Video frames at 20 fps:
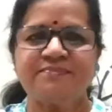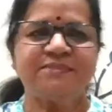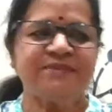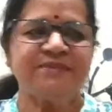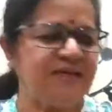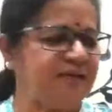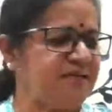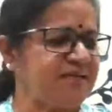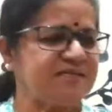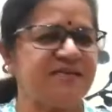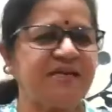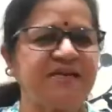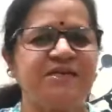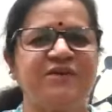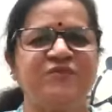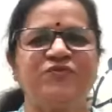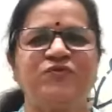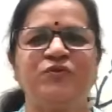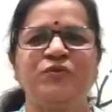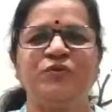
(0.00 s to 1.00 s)
recite
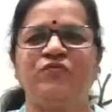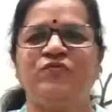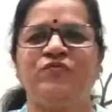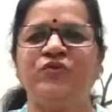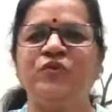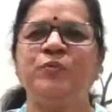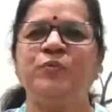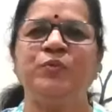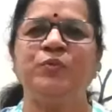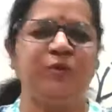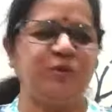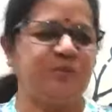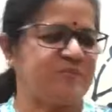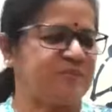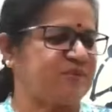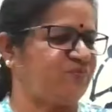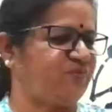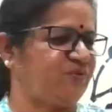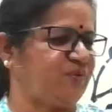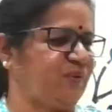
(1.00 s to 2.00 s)
a few
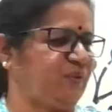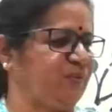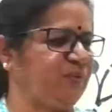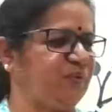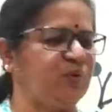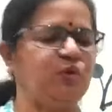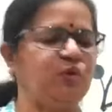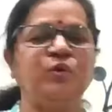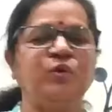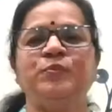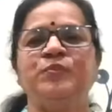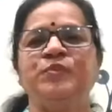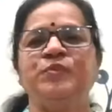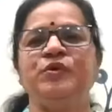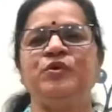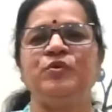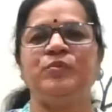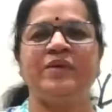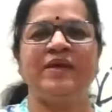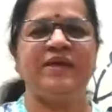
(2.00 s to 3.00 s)
poems for you. Hope
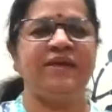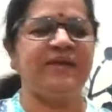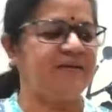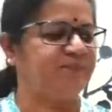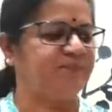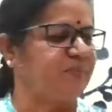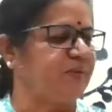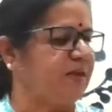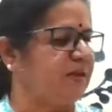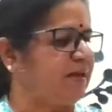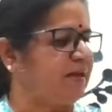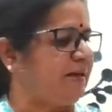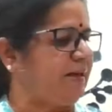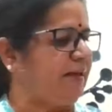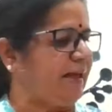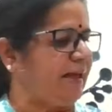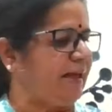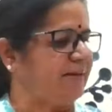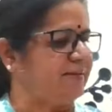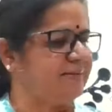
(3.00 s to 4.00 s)
you may
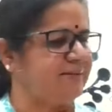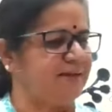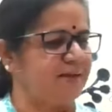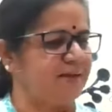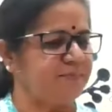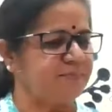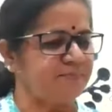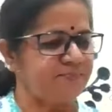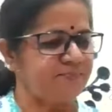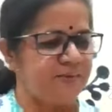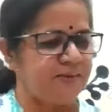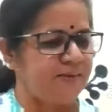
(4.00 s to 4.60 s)
like them.